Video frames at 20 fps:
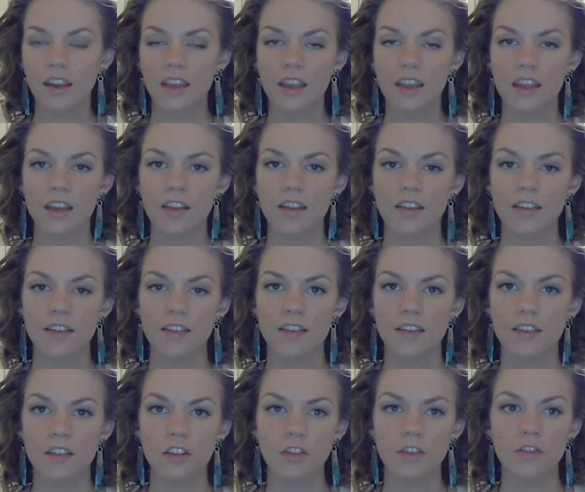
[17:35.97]
And
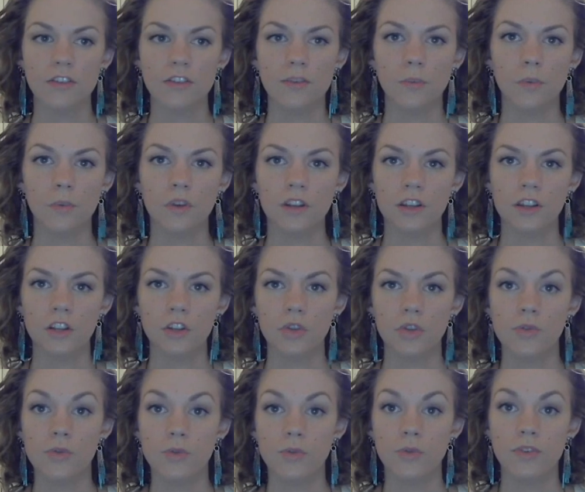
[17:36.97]
you just want to
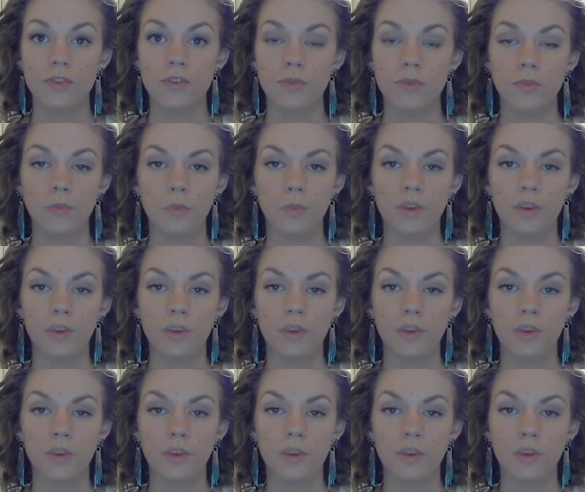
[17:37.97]
use